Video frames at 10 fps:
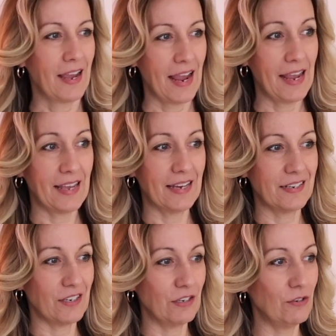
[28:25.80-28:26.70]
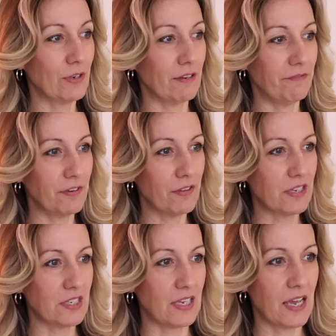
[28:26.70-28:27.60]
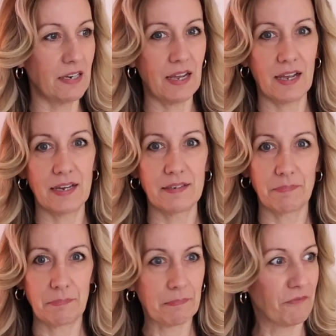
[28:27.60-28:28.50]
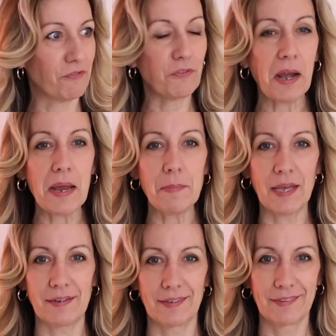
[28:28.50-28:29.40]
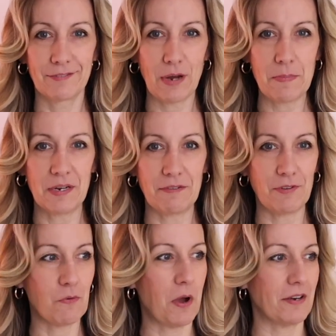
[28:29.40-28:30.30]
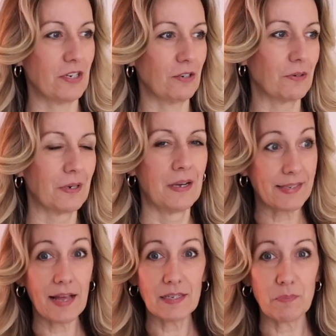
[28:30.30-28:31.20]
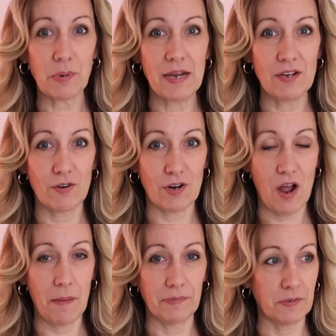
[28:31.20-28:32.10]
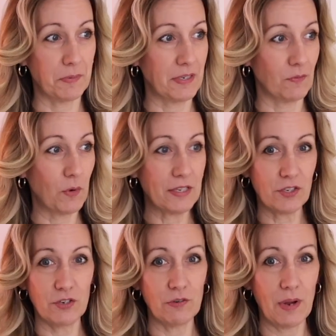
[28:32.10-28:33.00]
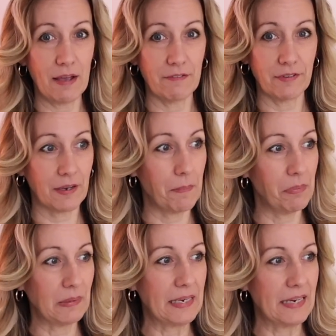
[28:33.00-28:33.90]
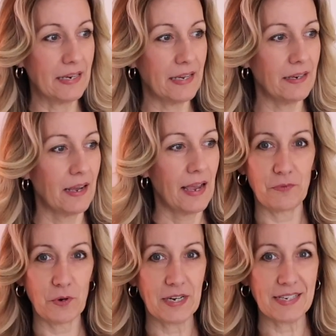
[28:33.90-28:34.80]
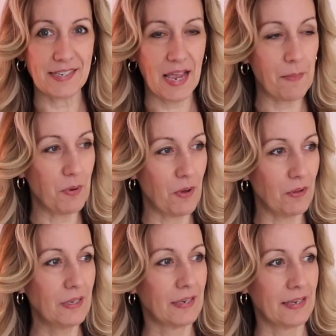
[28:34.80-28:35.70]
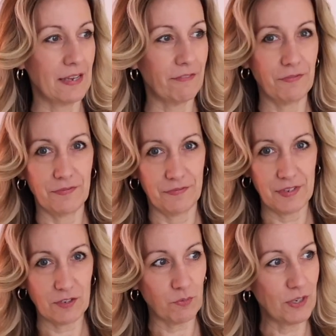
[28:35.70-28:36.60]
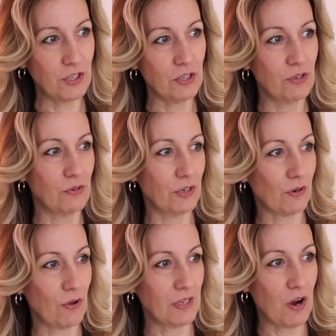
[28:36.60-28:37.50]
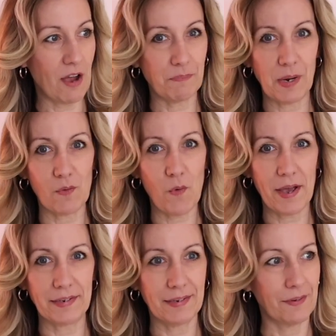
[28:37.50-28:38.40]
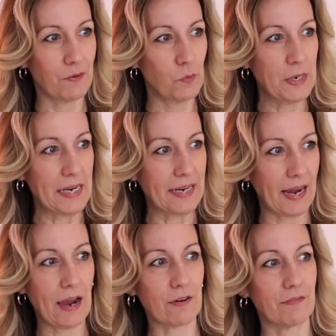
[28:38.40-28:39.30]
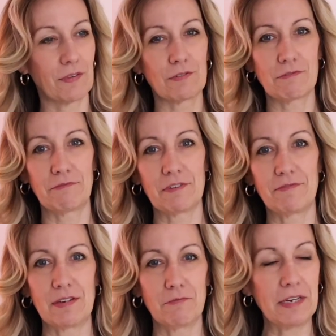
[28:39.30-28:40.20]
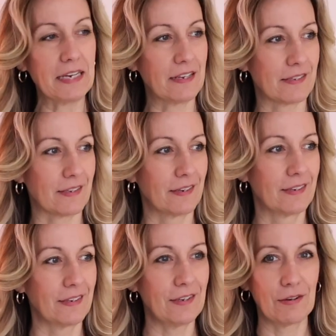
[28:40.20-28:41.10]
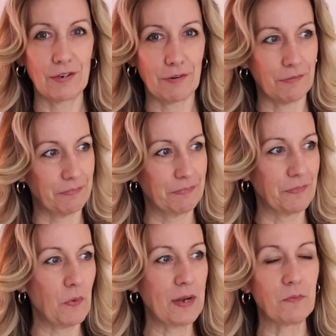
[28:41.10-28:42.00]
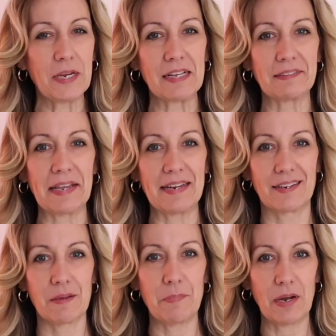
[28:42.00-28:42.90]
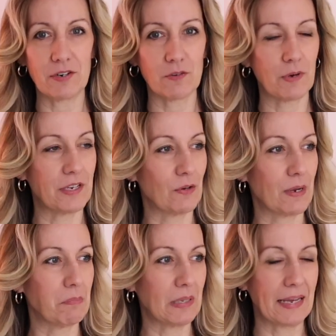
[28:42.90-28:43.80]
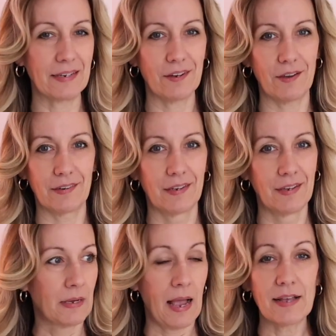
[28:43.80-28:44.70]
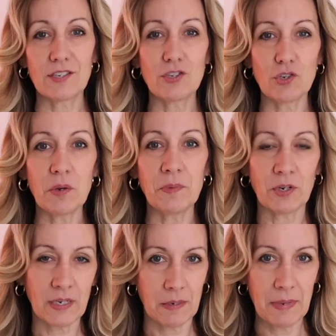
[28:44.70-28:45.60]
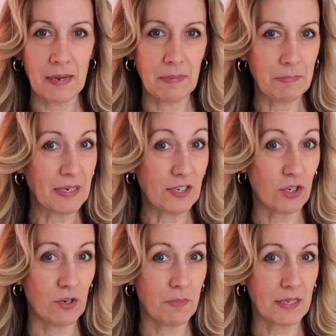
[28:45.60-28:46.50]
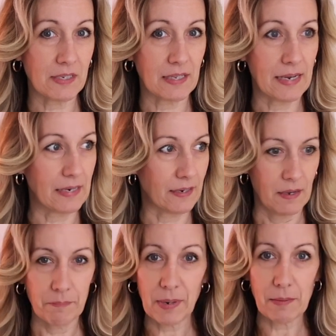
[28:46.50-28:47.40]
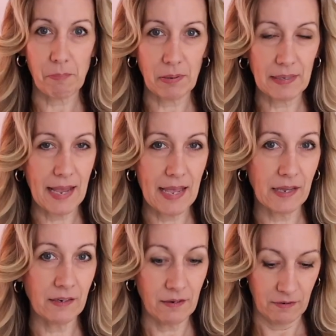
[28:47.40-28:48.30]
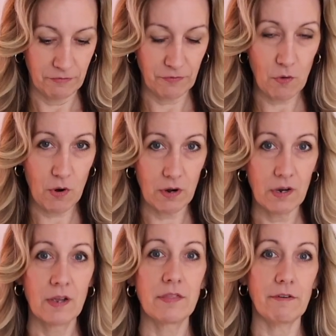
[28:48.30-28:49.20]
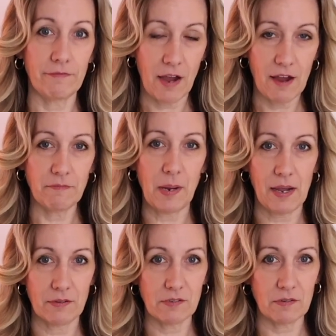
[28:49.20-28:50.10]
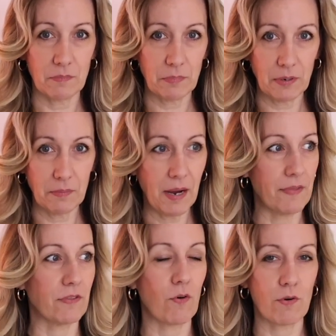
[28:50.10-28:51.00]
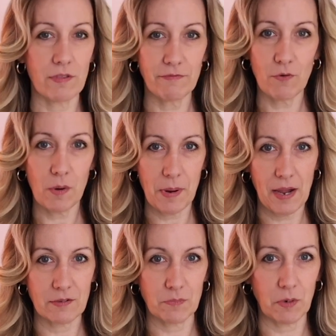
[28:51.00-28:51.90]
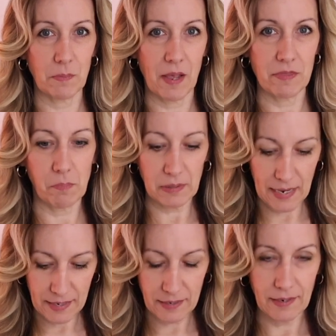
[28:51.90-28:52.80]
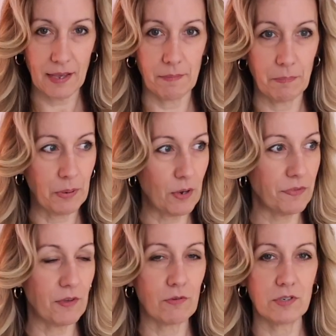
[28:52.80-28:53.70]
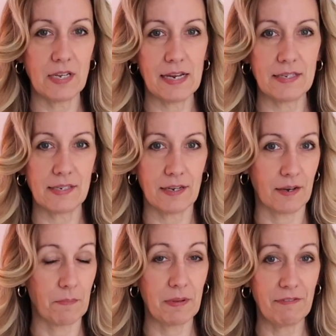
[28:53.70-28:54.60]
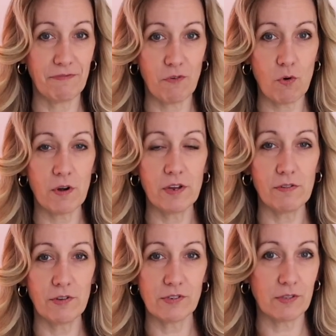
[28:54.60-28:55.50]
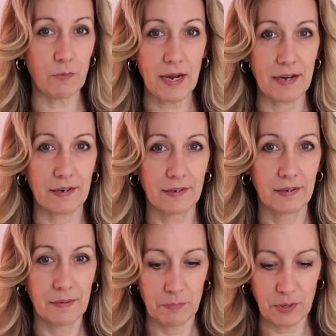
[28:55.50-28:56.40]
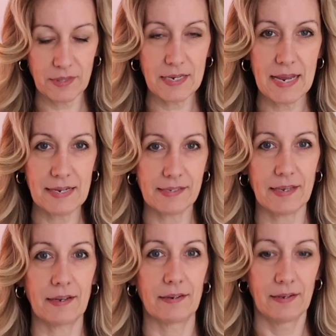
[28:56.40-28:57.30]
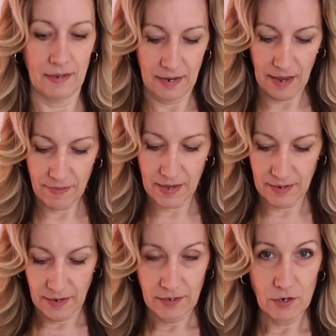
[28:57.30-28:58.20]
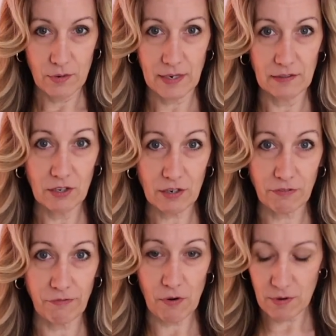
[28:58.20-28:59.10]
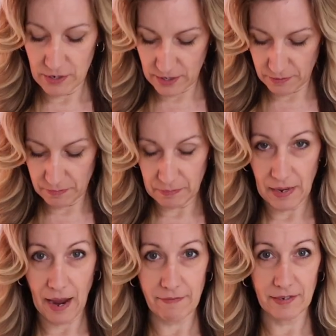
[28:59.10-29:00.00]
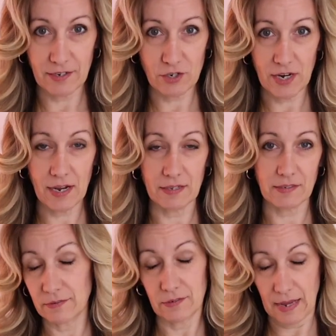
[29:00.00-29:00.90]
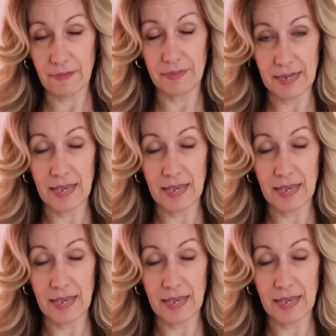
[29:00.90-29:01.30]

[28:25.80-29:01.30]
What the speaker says: And you can fill this in and frame it. Frame it if you want to. Celebrate your accomplishment once you have completed it. For an example, if this was you, you're only off by 1 week out of those 50 weeks. You know, you're 1 week late compared to what you had planned on. Assume you're going to maybe be 2 months late, but plan for the 5 pounds per month or the 4 pounds per month. Plan it and put those dates in before you lose the weight. Put the dates in. And then you can look forward to having the chance at the